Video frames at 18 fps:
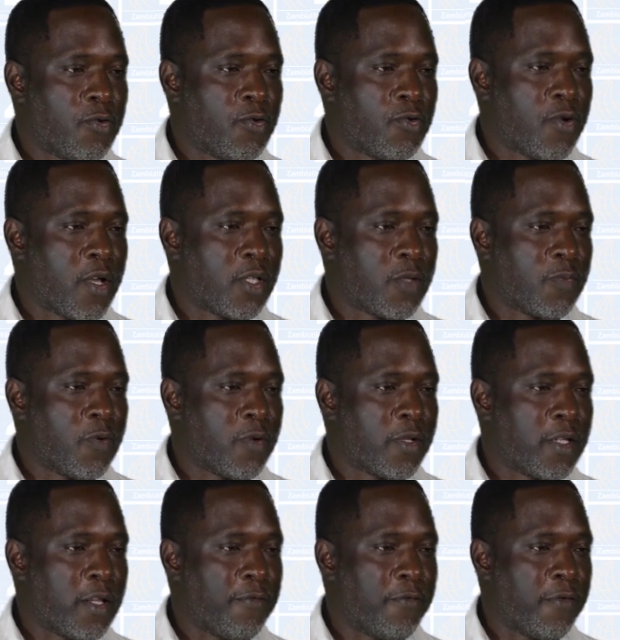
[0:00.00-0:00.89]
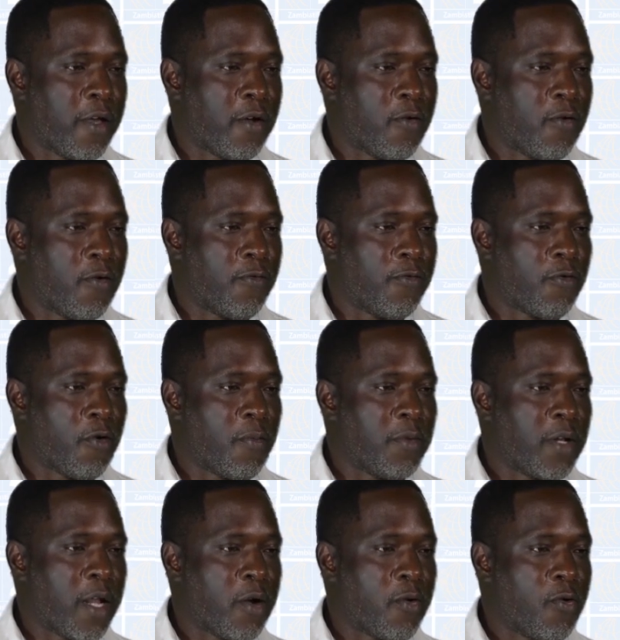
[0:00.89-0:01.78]
to transport the vehicle
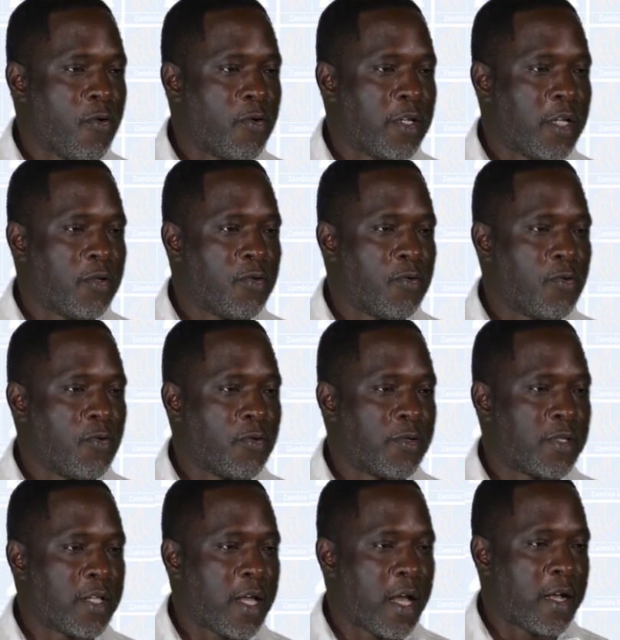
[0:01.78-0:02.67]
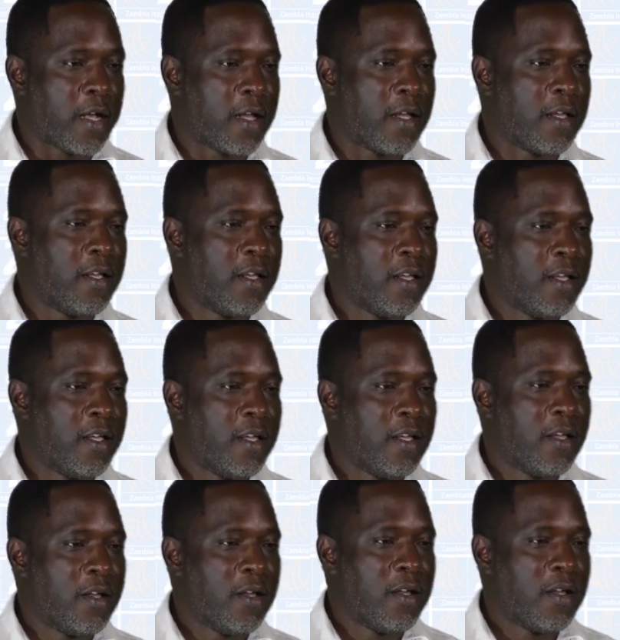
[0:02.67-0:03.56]
from Nakonde to Lusaka
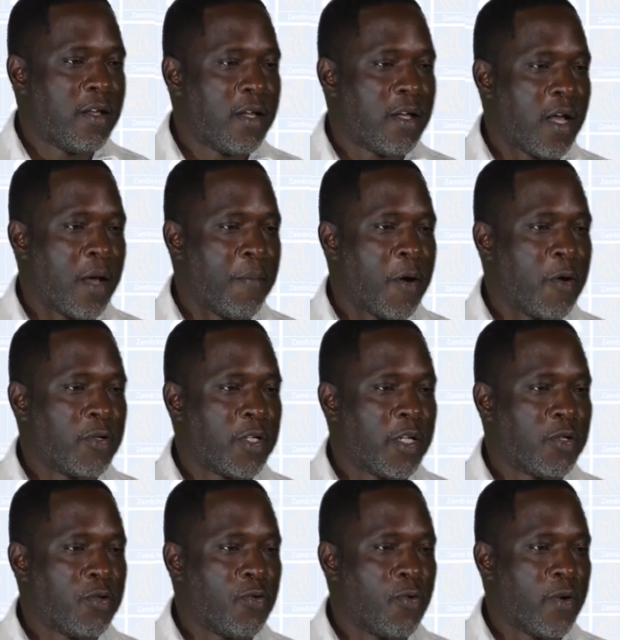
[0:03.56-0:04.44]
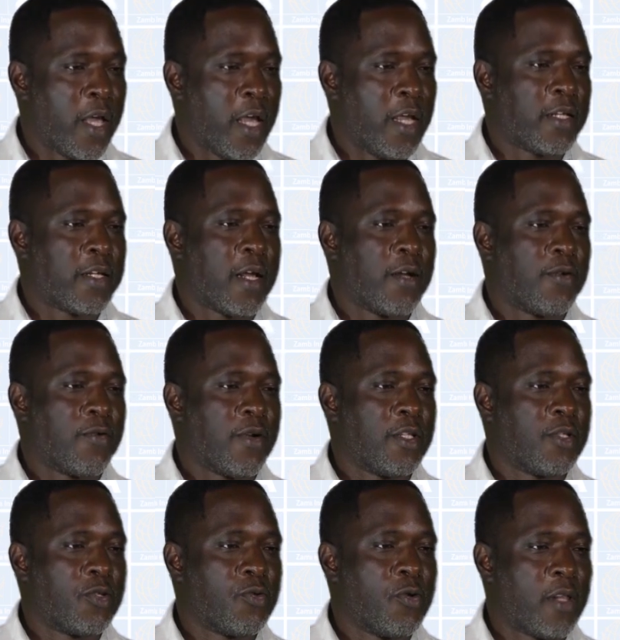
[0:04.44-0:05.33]
amounted to
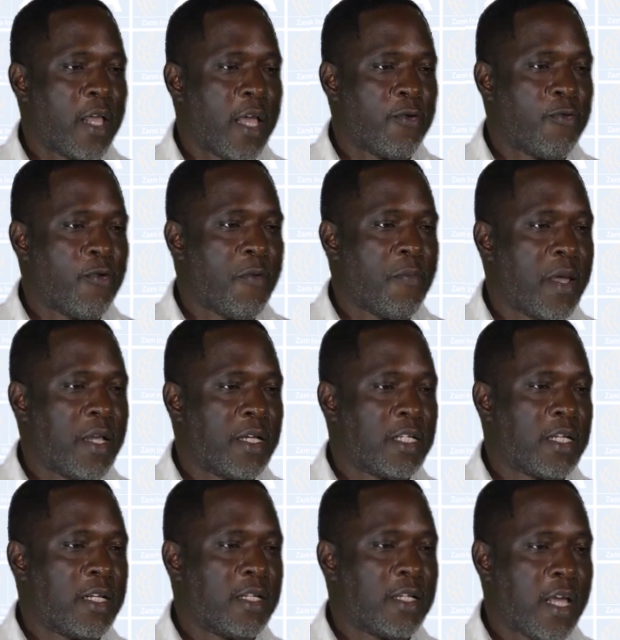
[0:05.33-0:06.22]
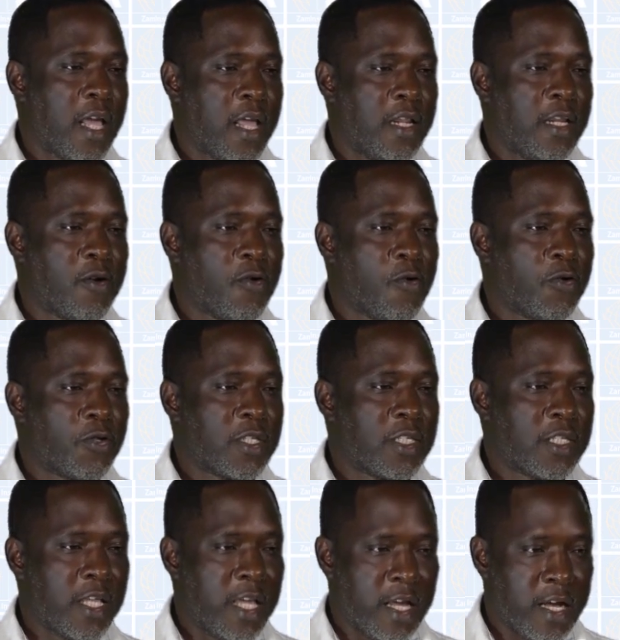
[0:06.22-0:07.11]
800. So like we mentioned, any
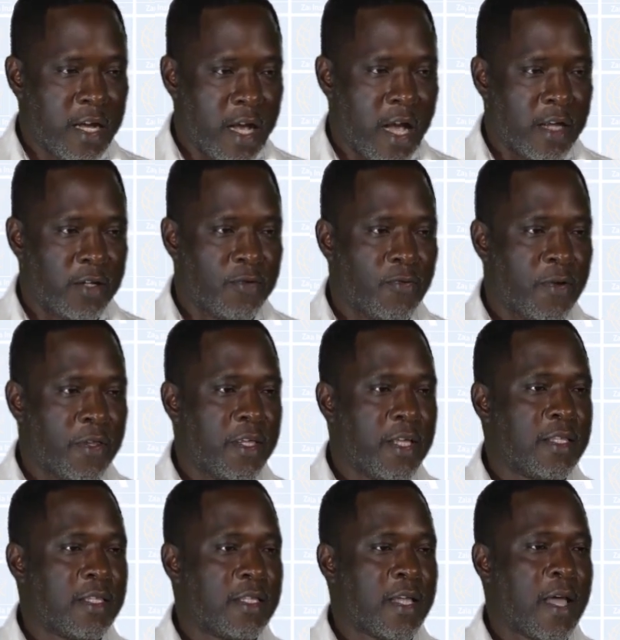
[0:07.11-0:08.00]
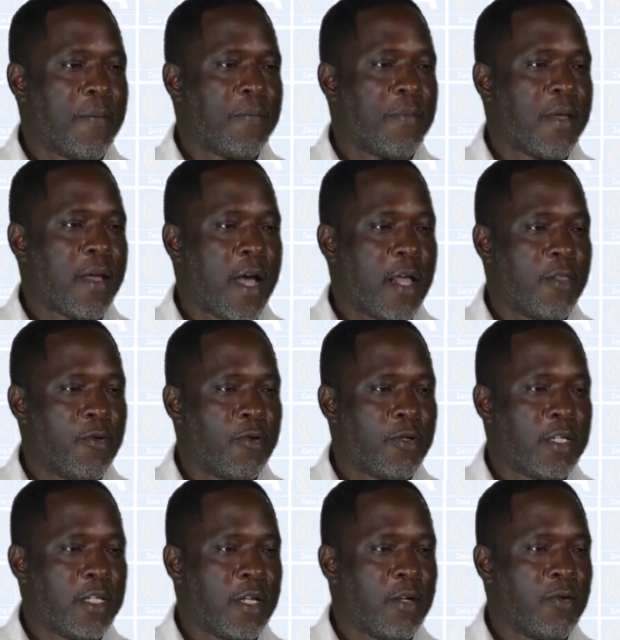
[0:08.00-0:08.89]
costs incurred within Zambia are
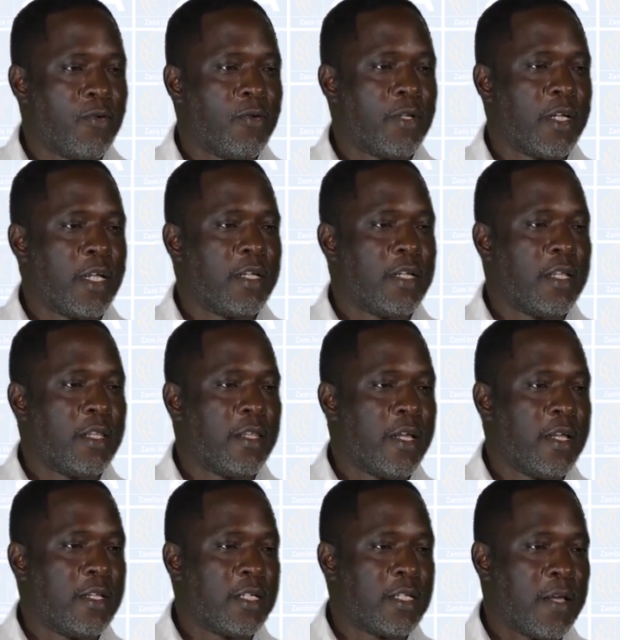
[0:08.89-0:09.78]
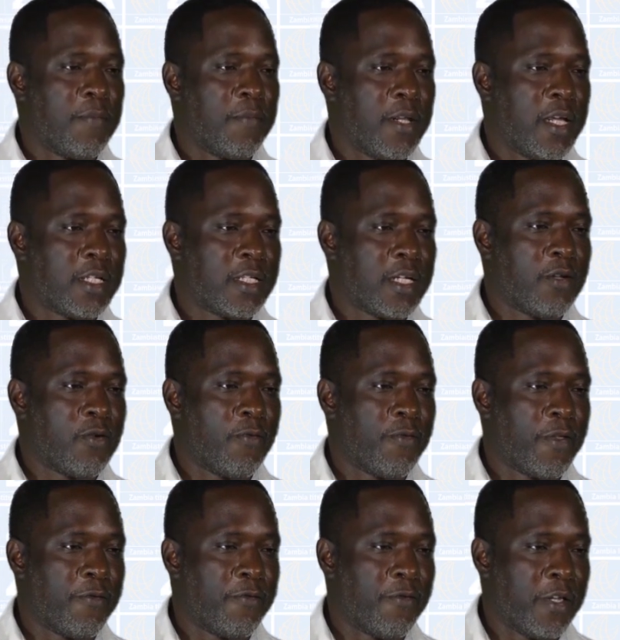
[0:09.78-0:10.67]
not included in the determination
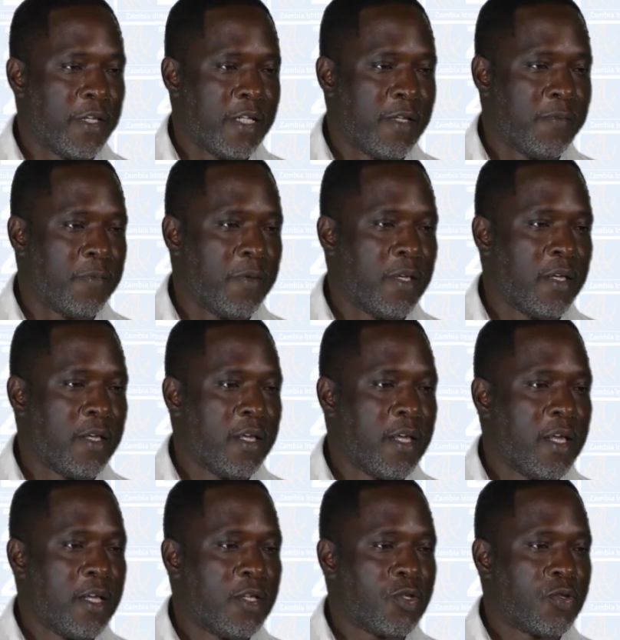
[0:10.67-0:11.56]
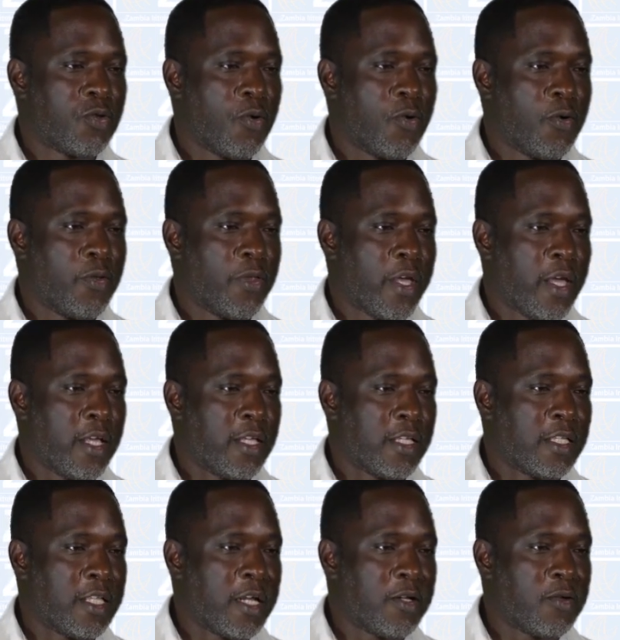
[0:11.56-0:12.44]
of the VDP. So the
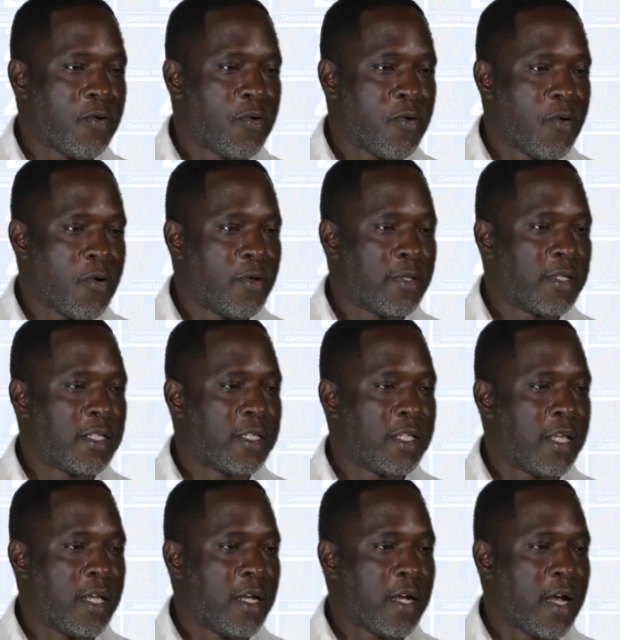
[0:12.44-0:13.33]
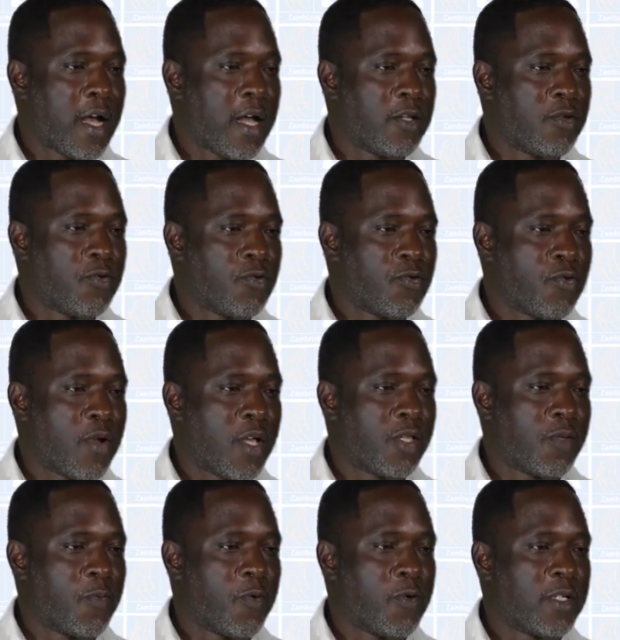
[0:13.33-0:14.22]
incidental costs incurred to
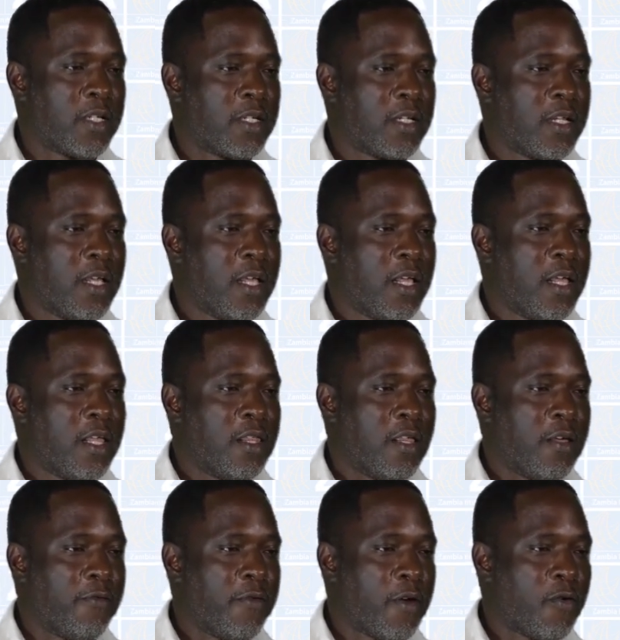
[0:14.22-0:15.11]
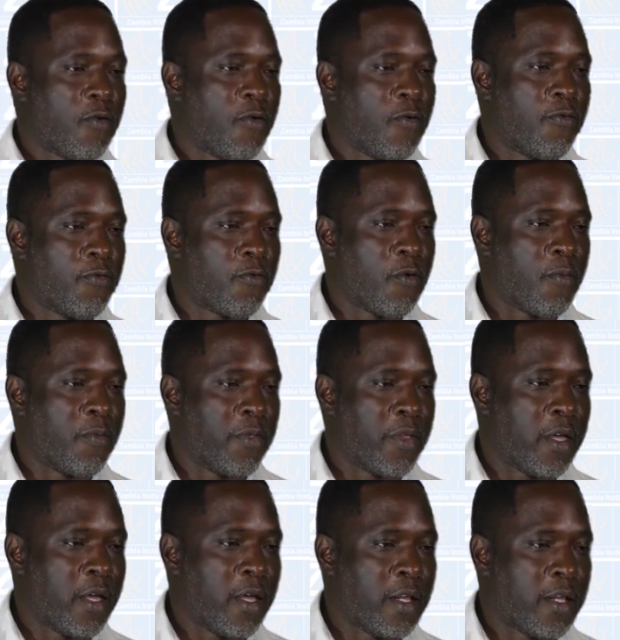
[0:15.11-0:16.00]
transport the vehicle from
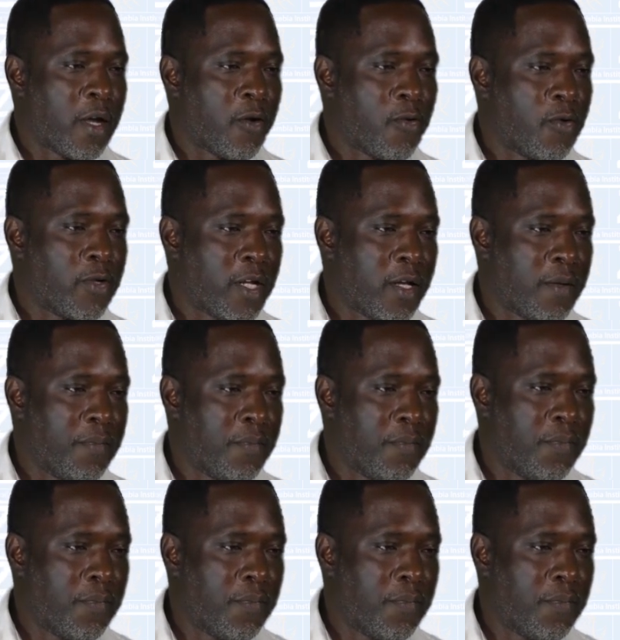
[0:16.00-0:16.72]
the Nakonde